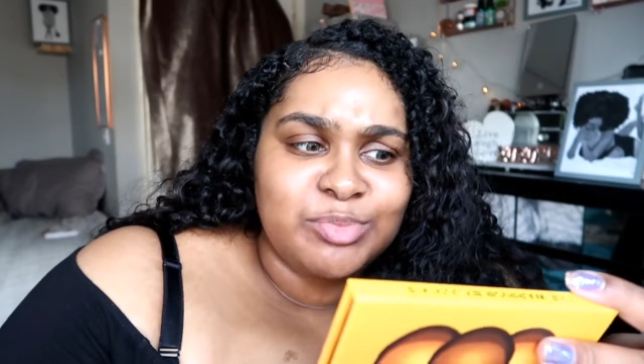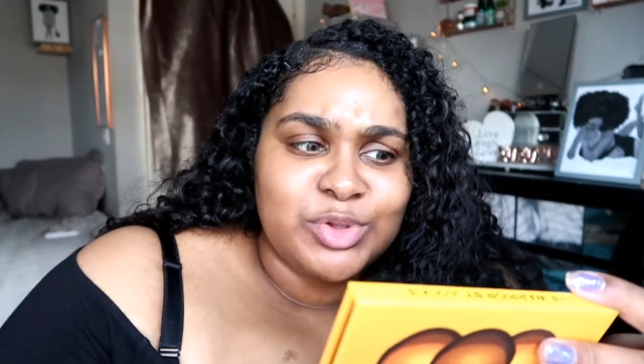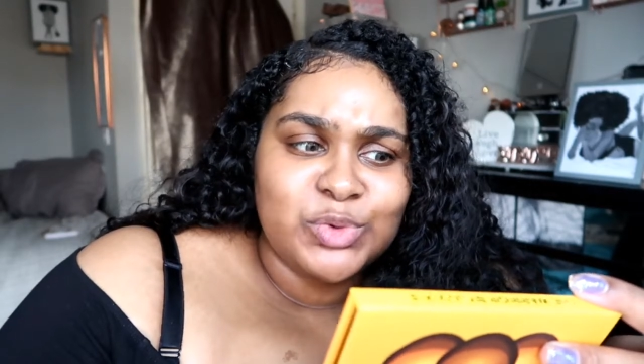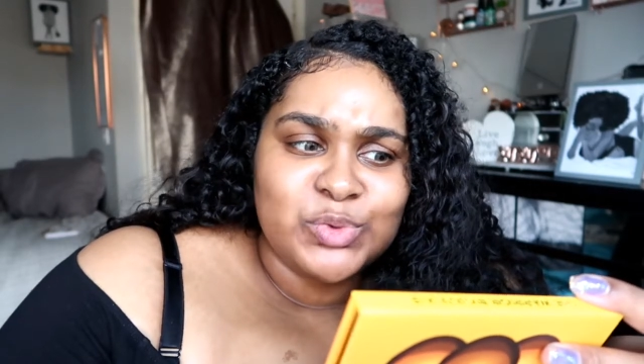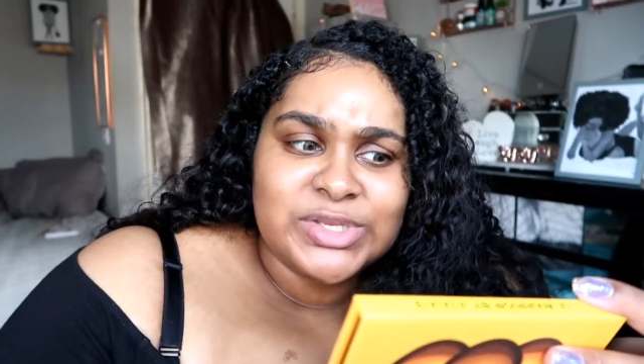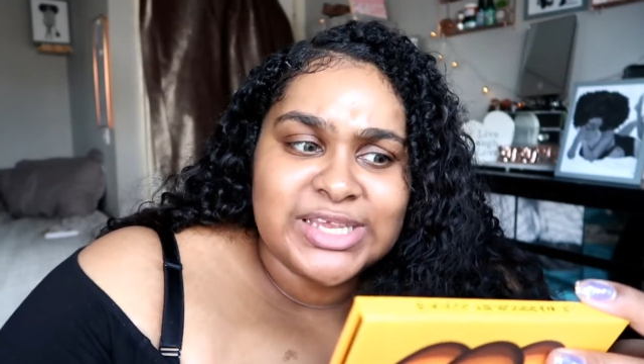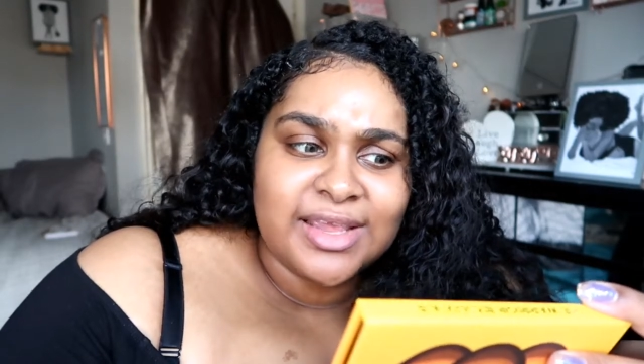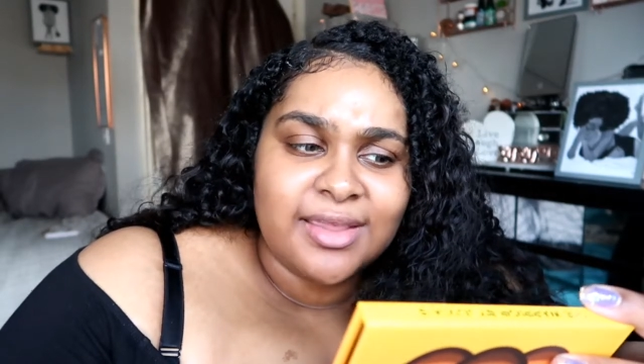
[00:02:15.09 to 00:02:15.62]

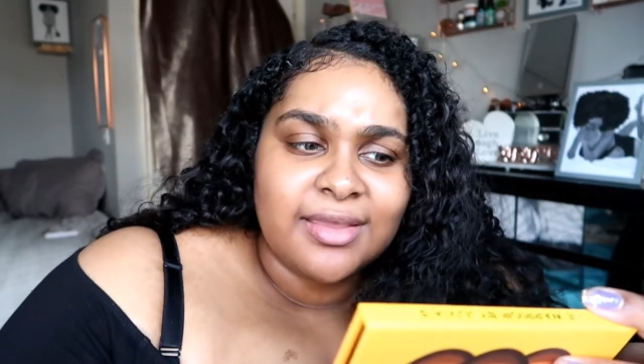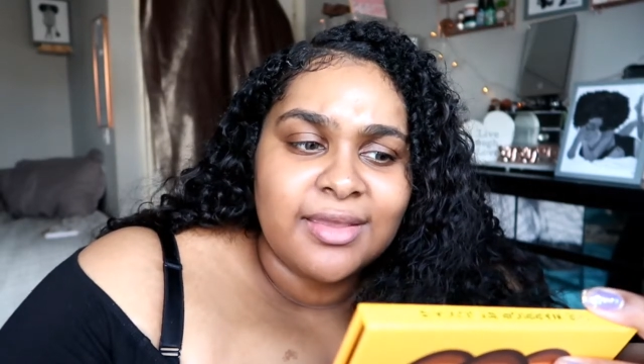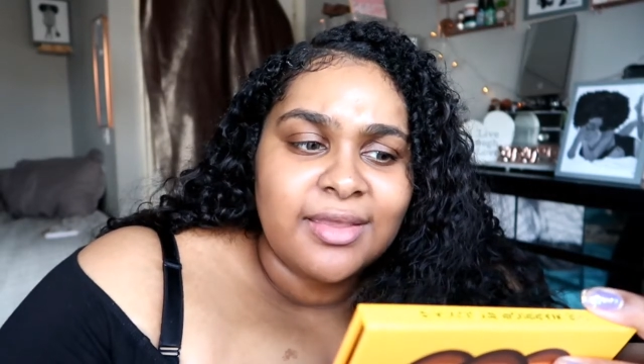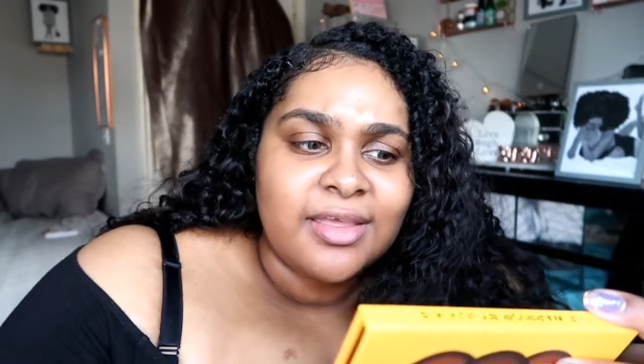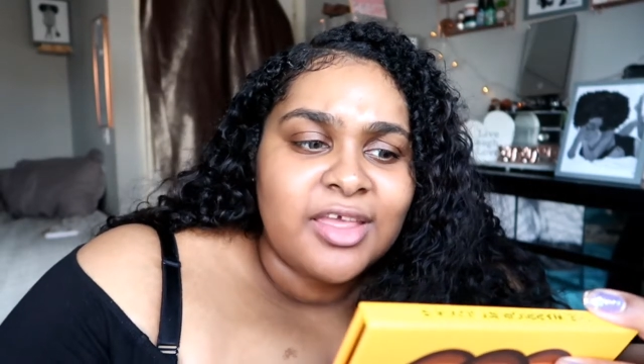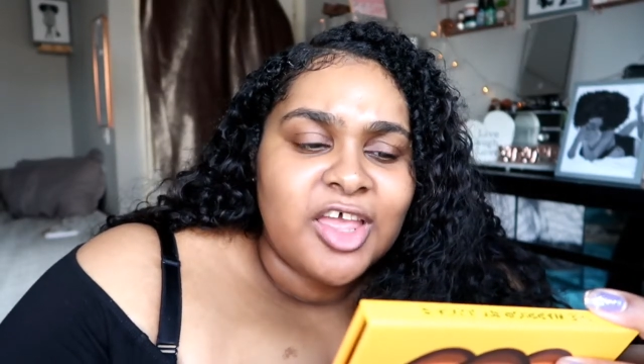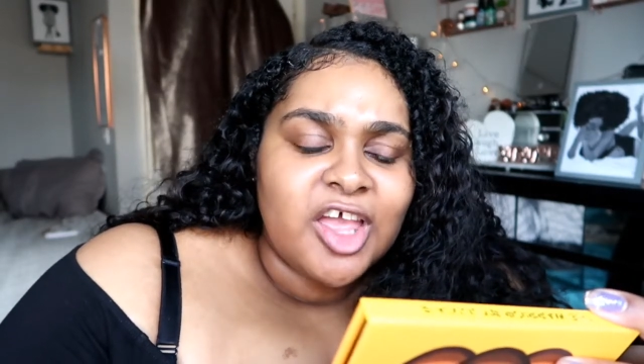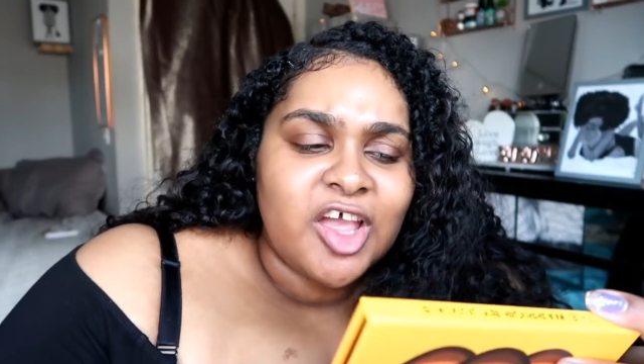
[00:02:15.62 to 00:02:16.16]
beauty
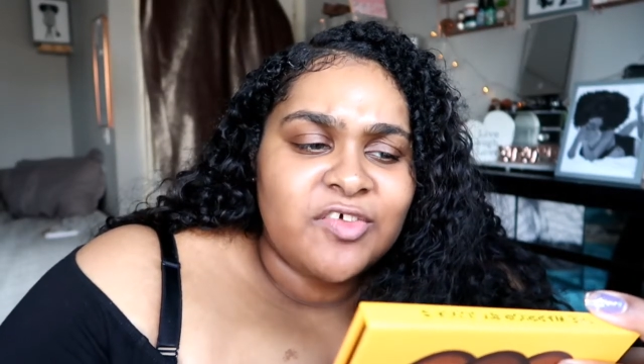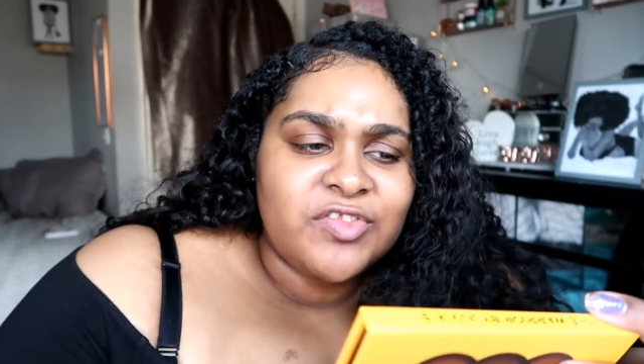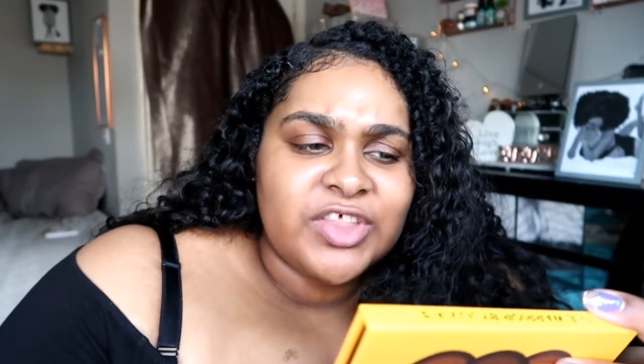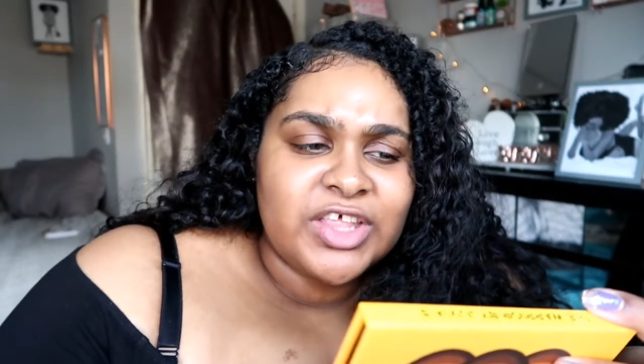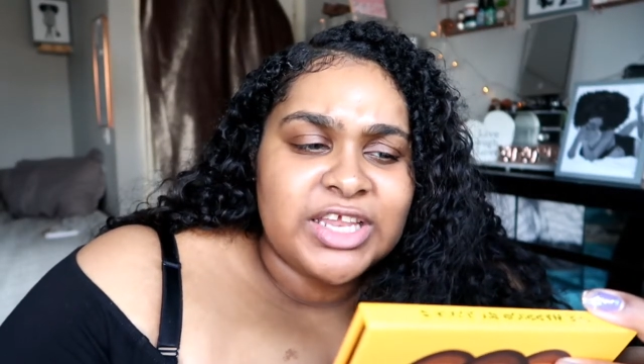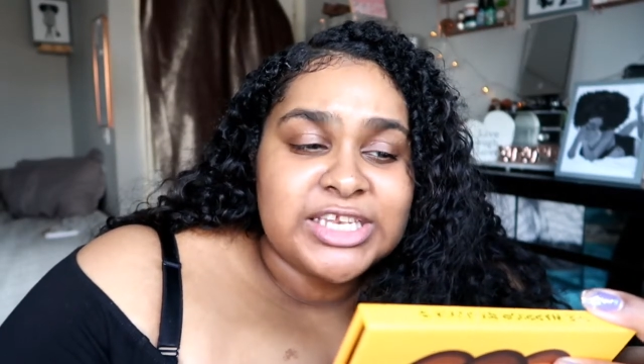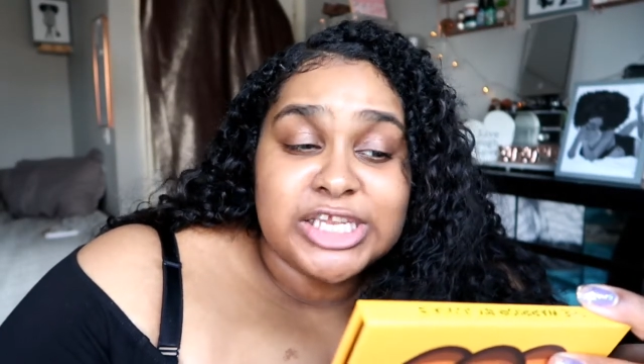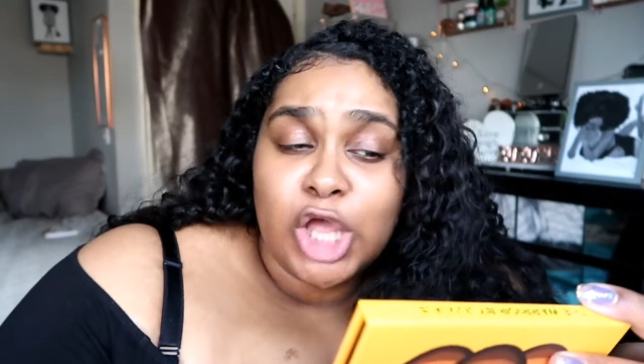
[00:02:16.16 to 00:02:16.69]
of
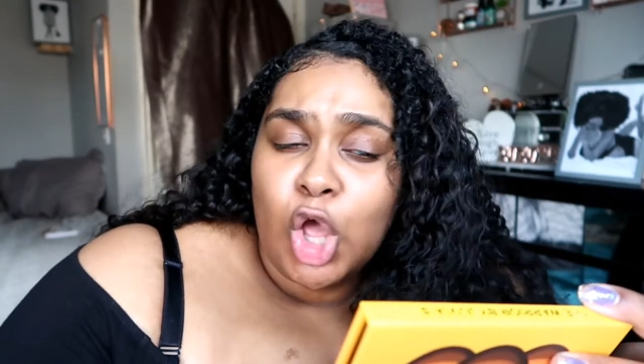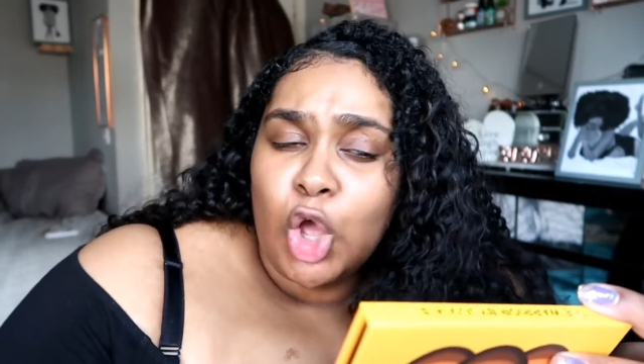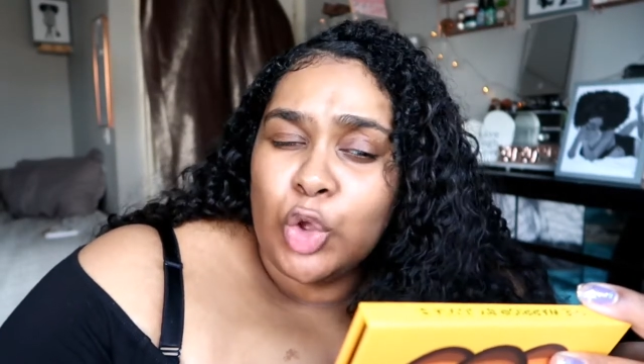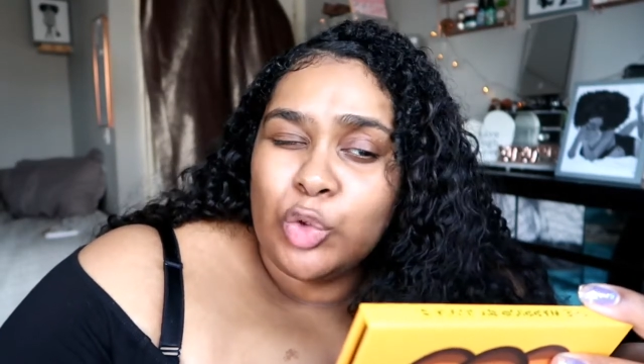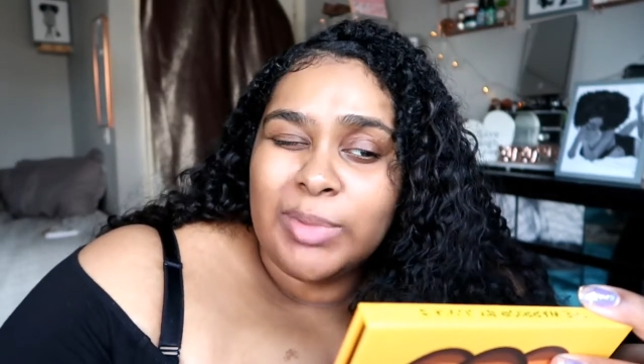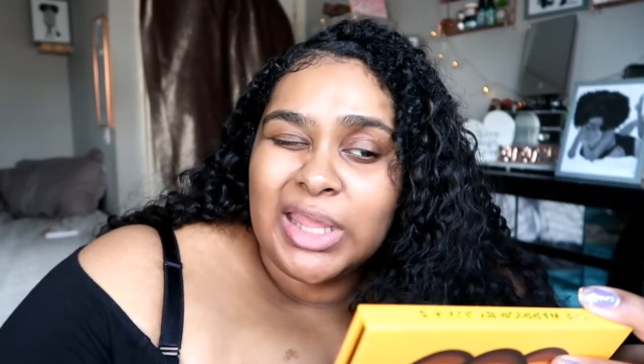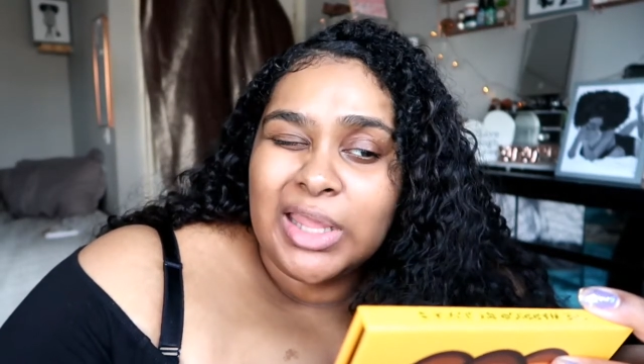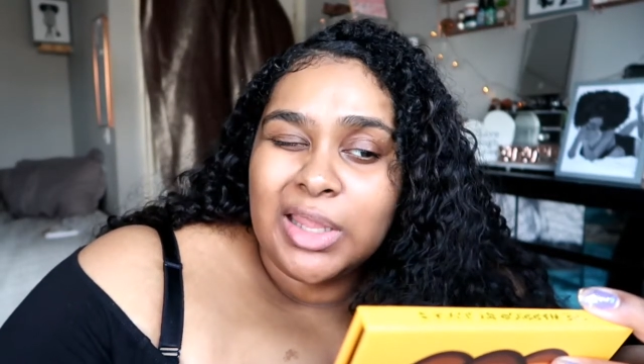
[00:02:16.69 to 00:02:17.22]
the
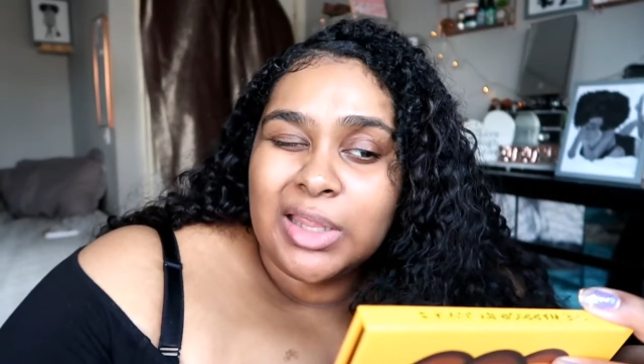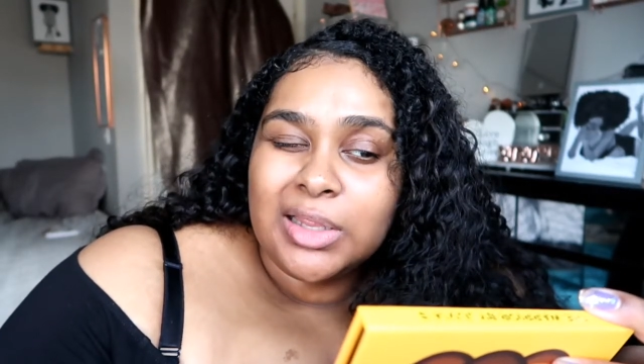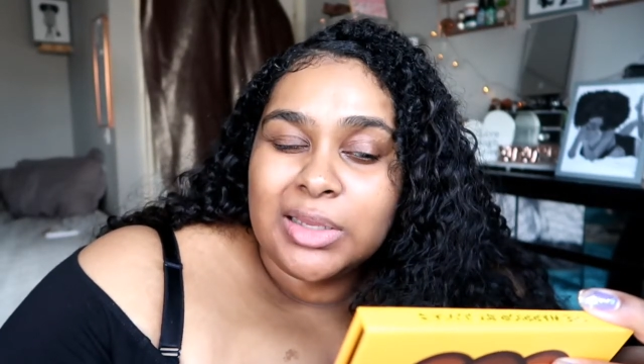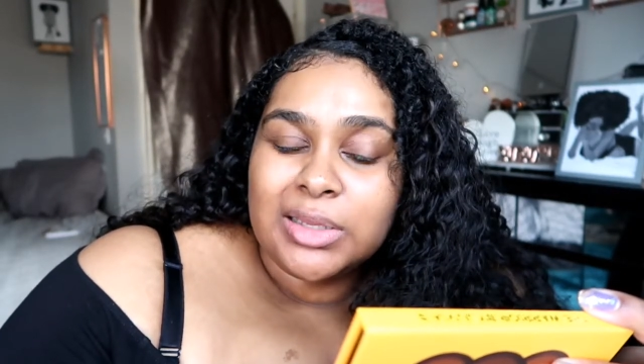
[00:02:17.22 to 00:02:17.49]
Dahomey,